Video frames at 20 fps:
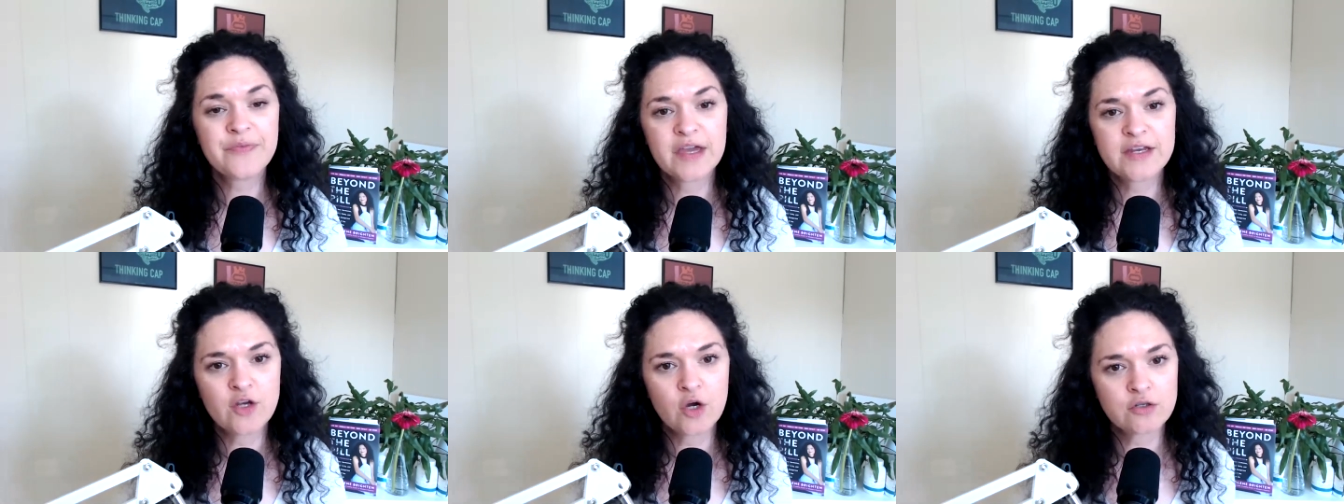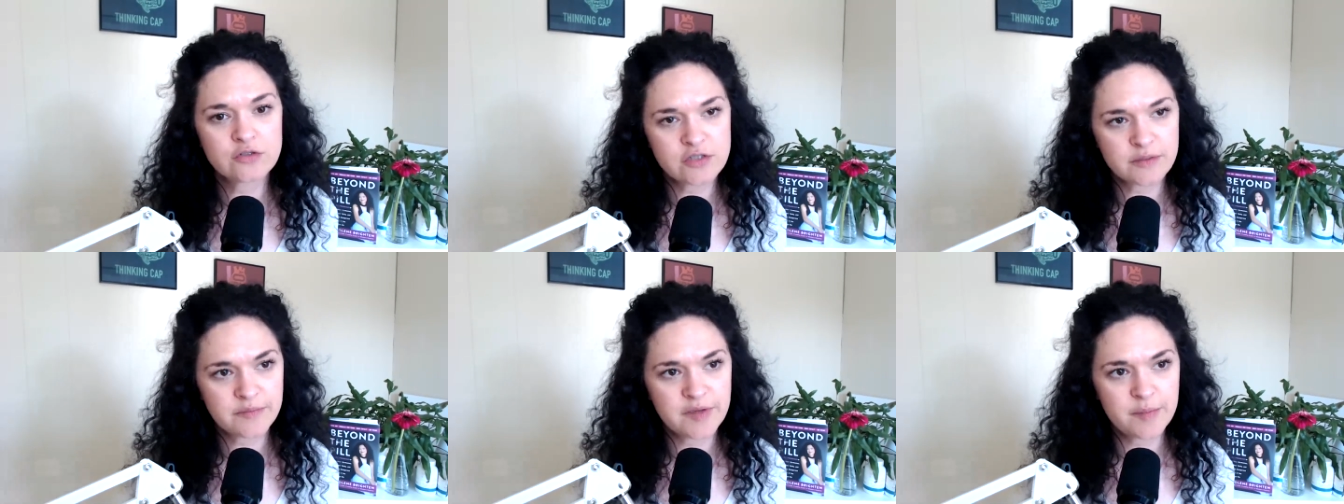I know
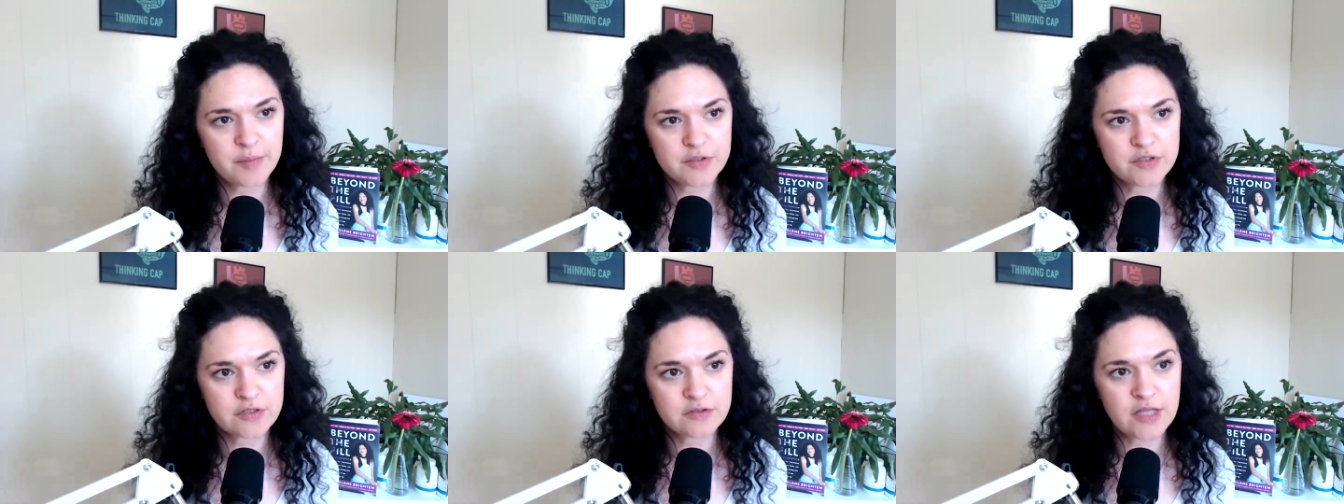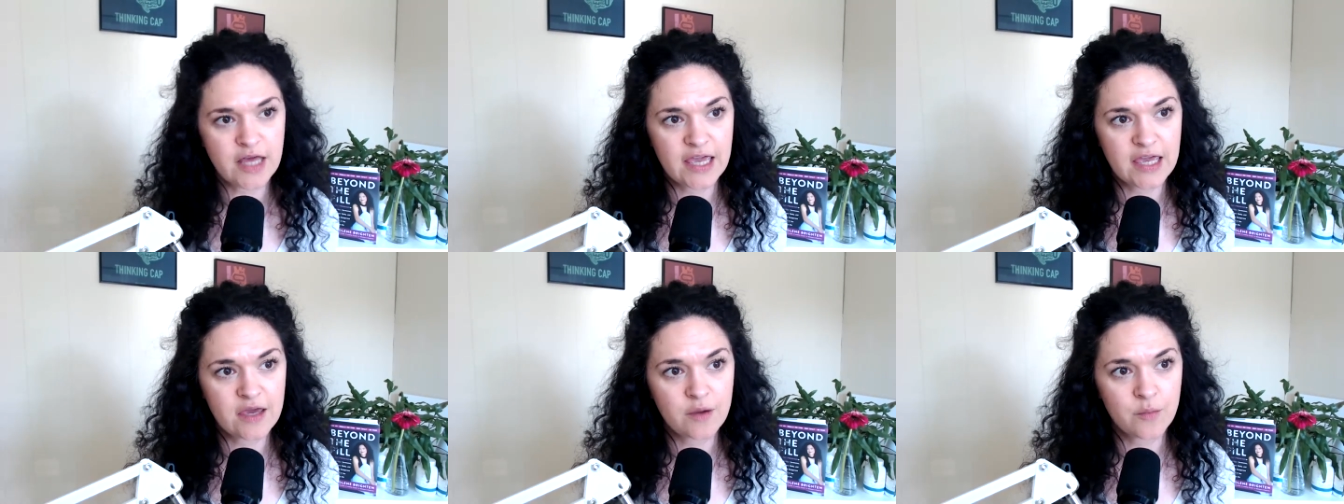some people don't
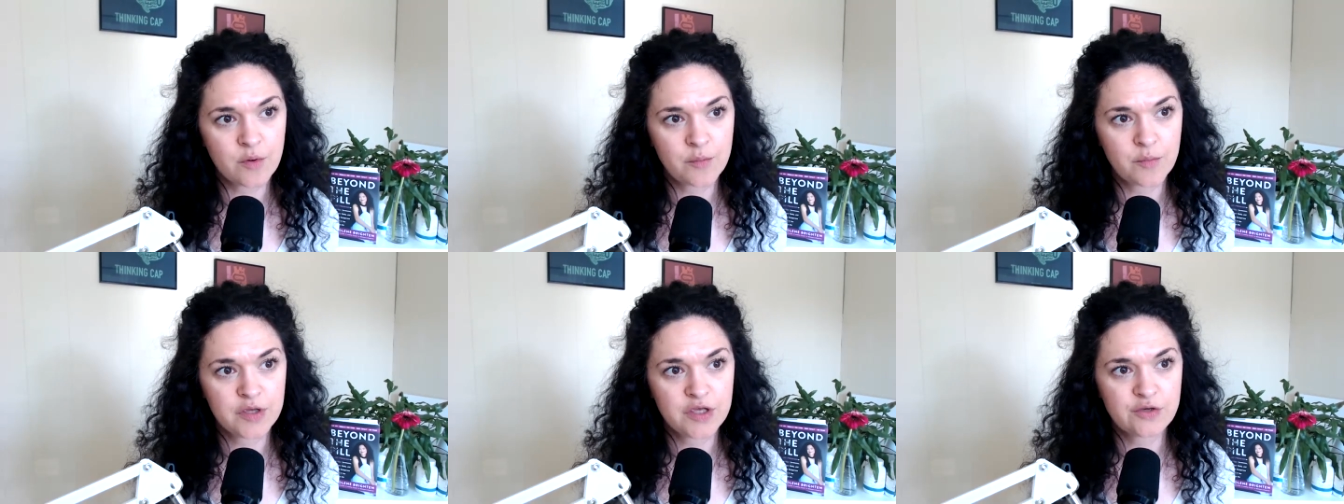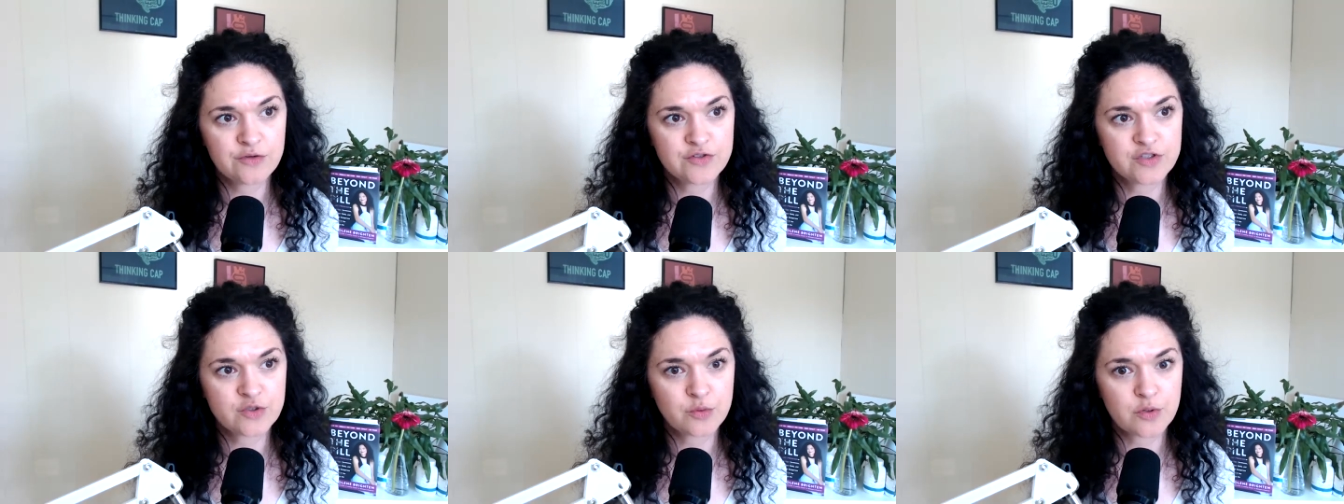like it when we
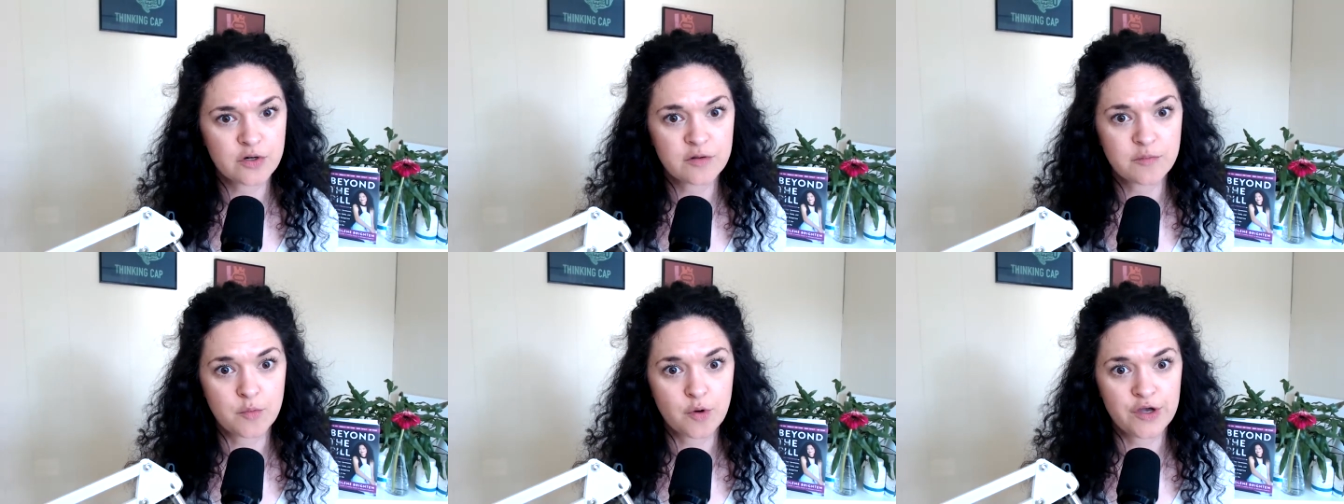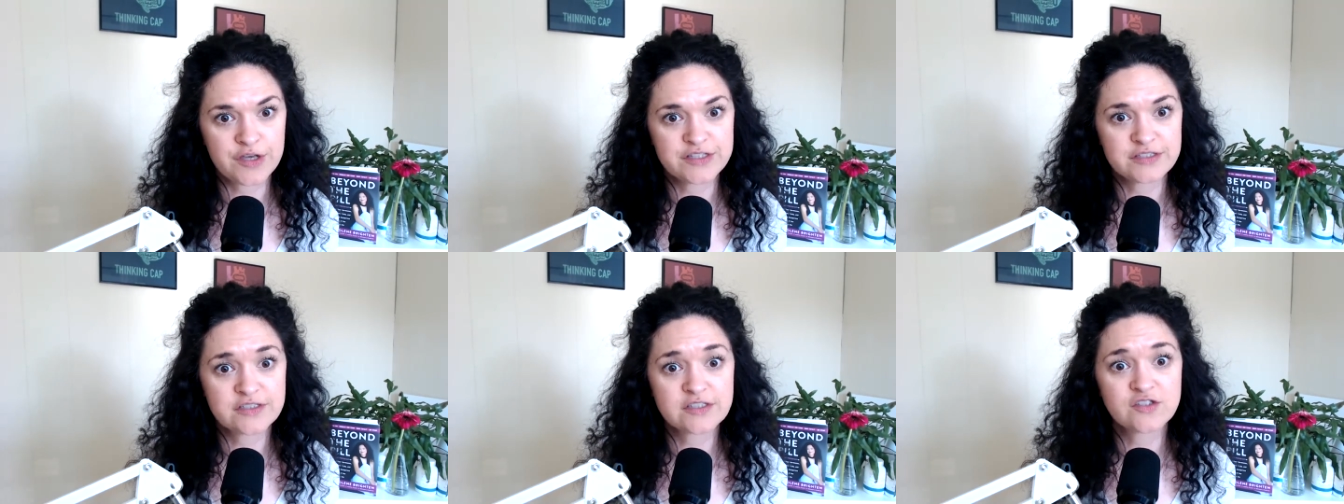use the word
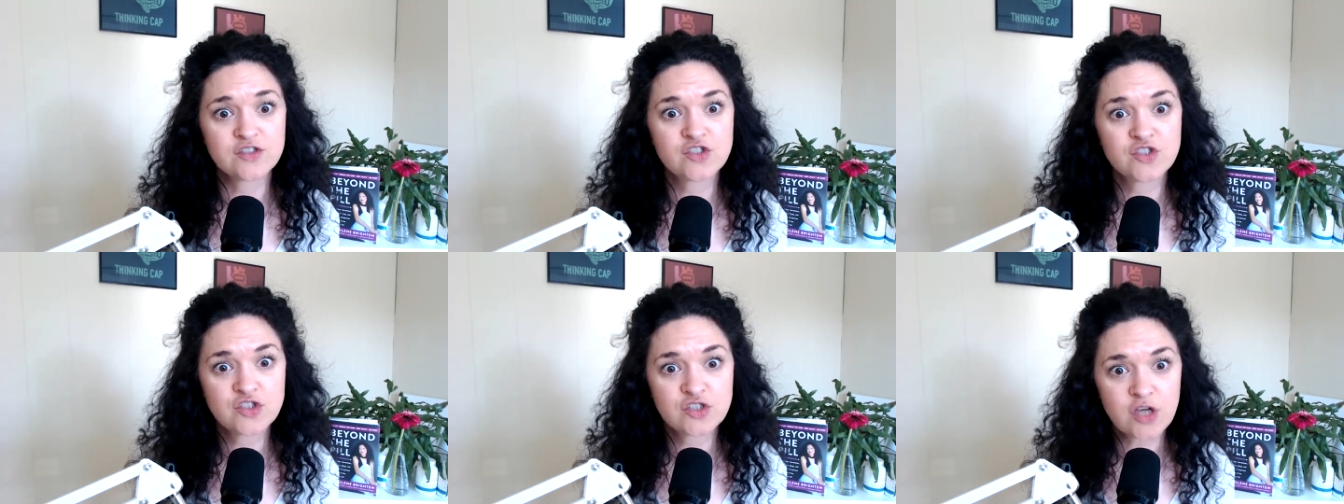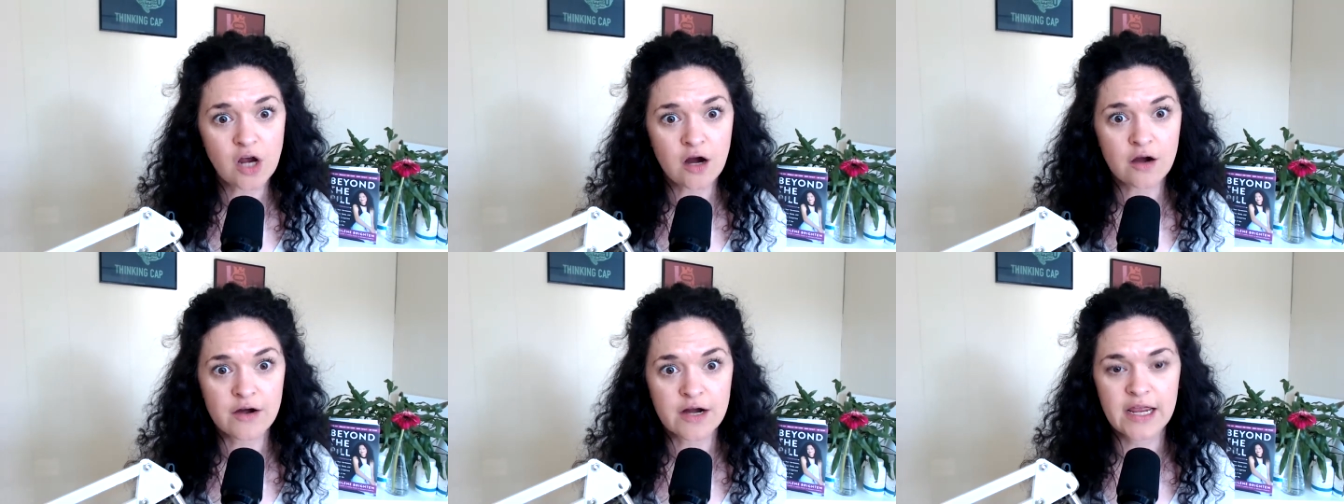moist.
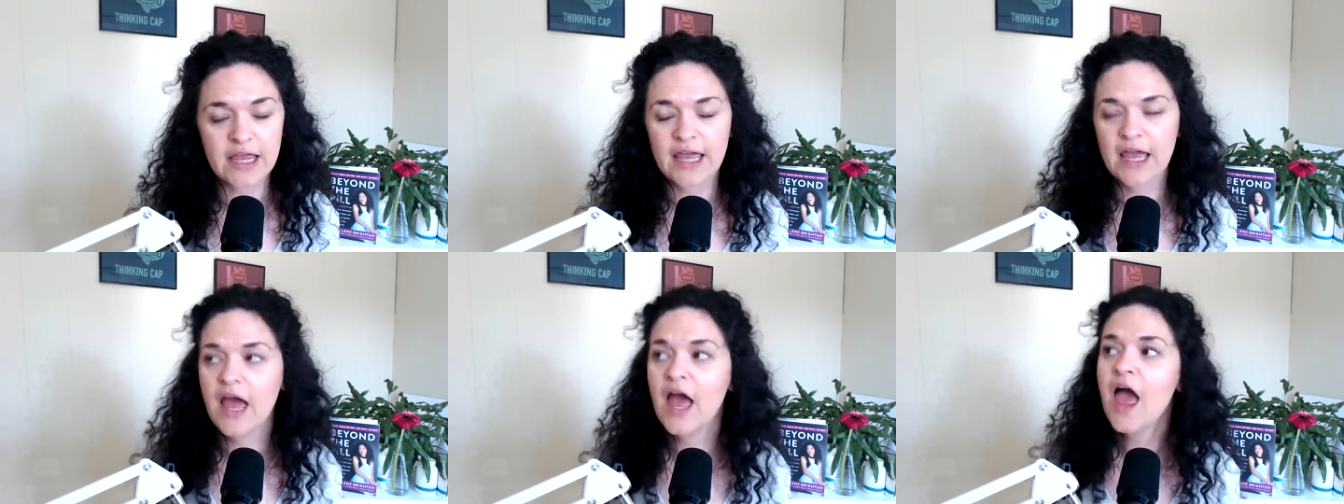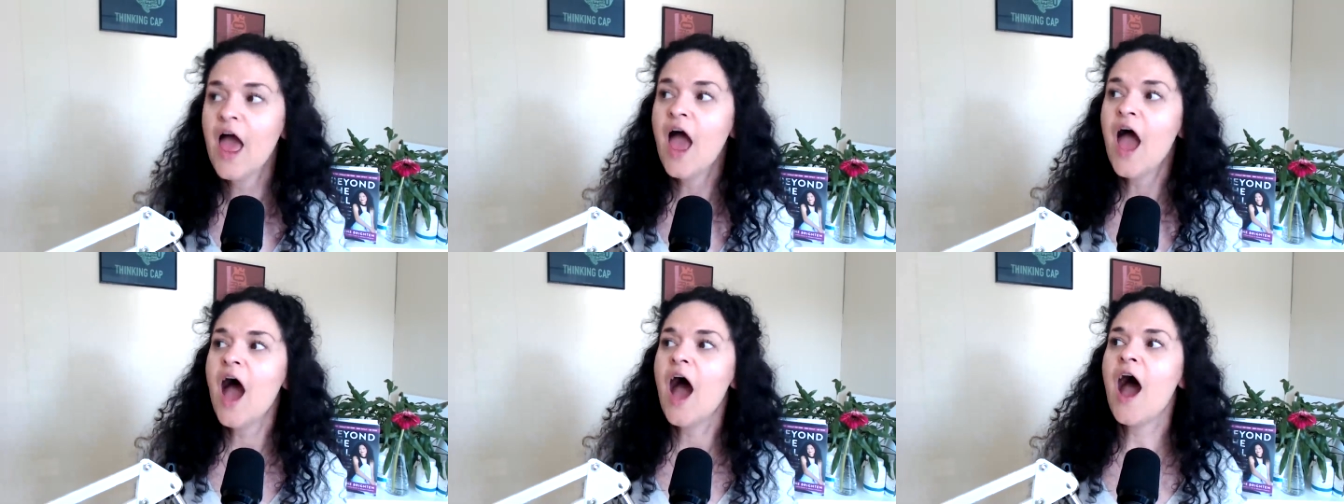Sorry.
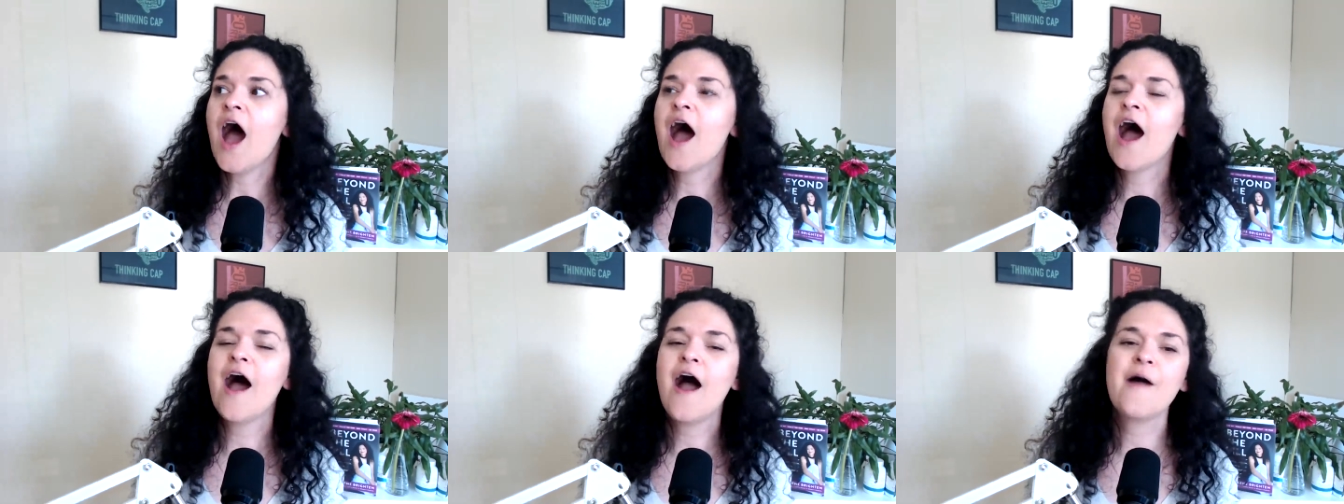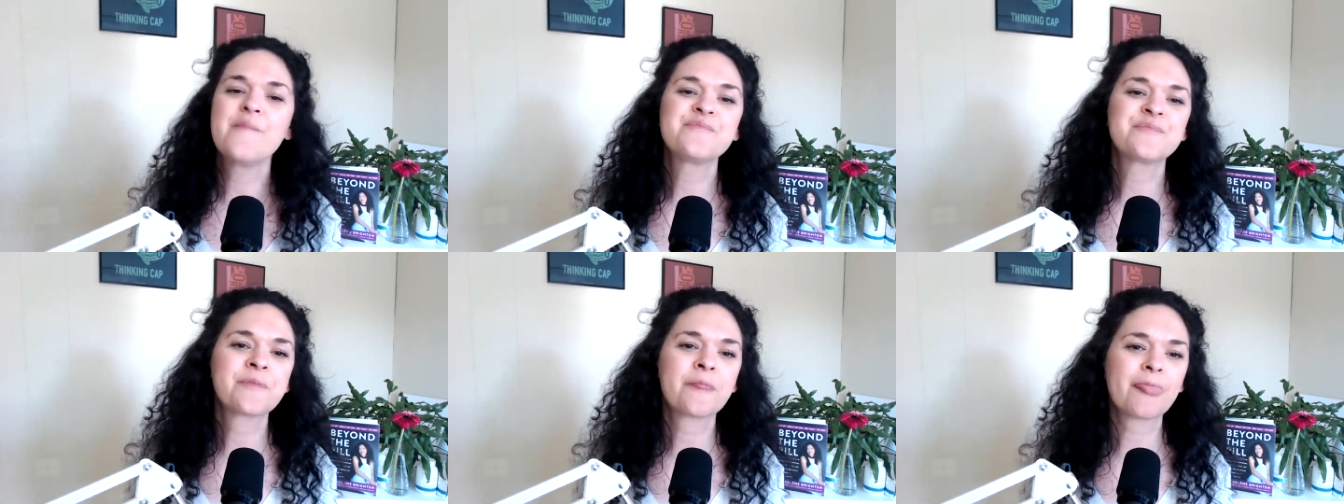
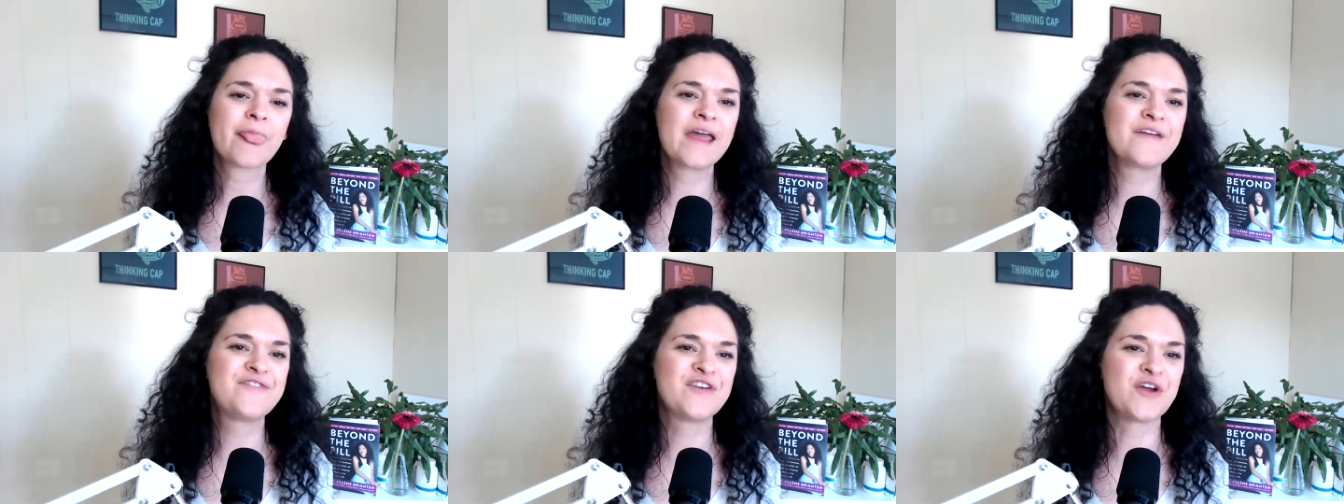If